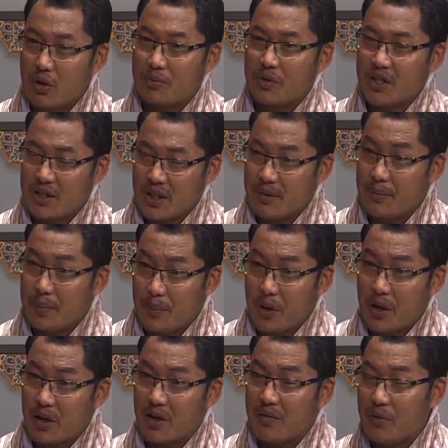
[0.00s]
this, and
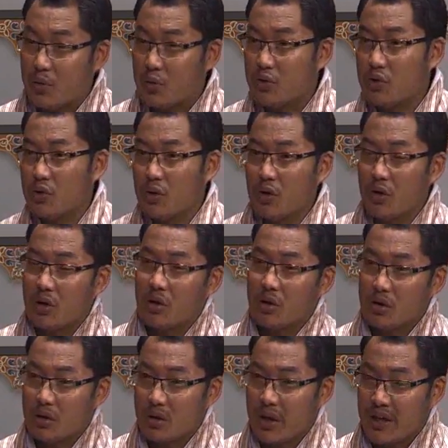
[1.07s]
people are confused
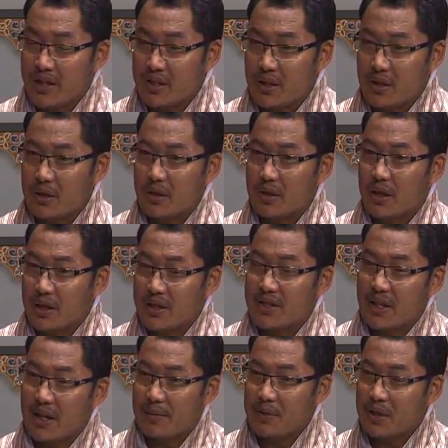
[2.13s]
against
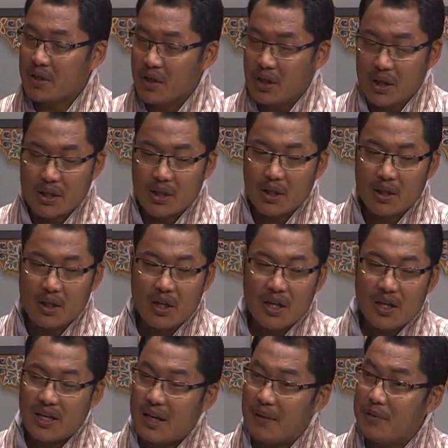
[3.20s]
the cabinet, then I think
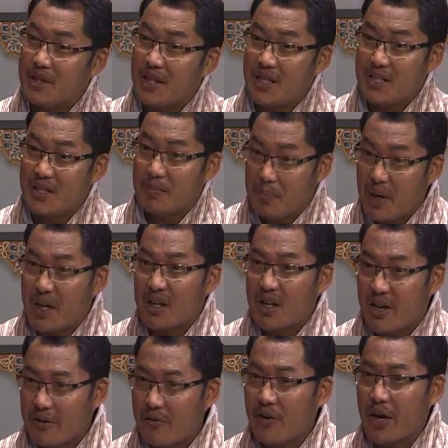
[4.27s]
cabinet may
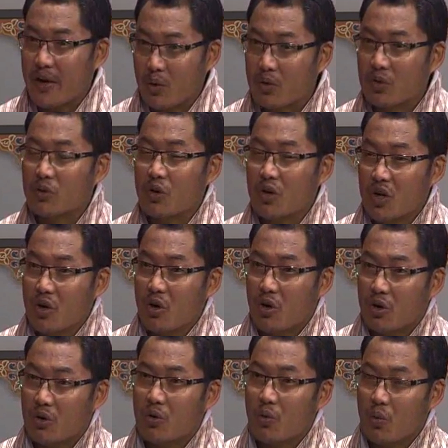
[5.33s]
clarify
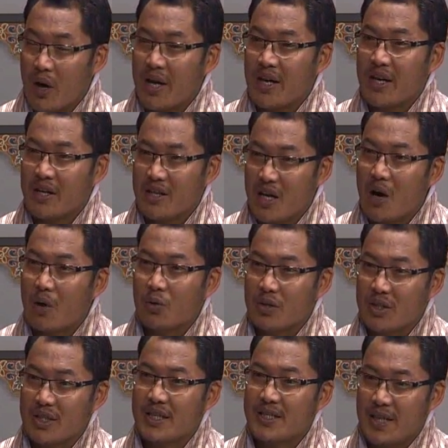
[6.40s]
on why and how
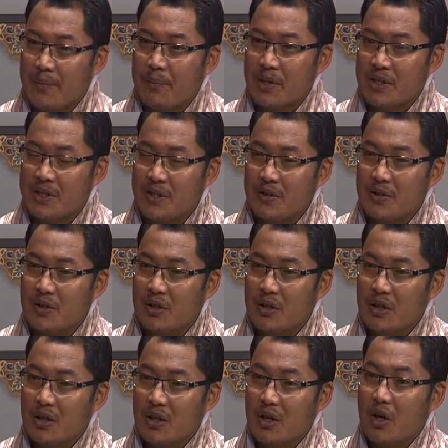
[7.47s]
this has happened.
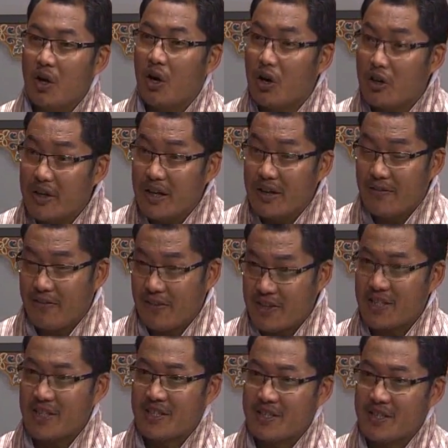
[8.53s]
Or if
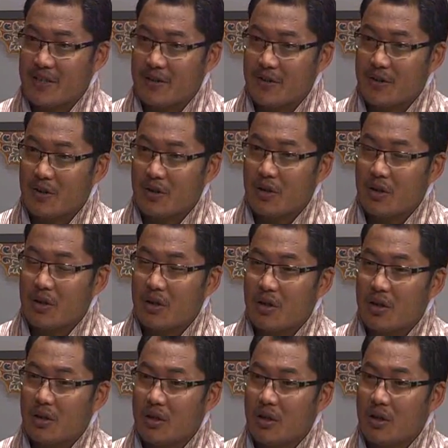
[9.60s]
it is
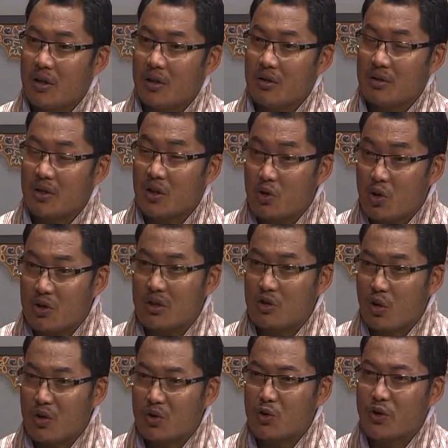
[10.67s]
the total
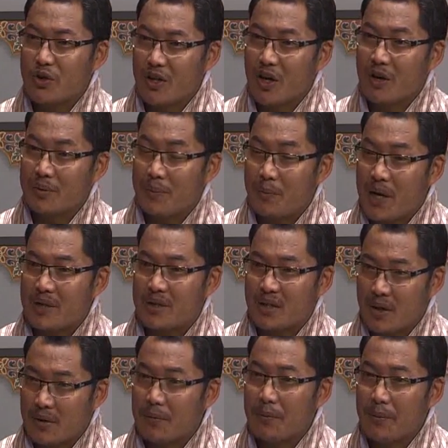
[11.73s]
wrongdoing of the past
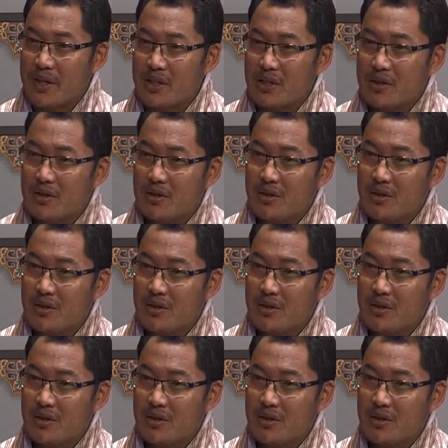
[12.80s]
government,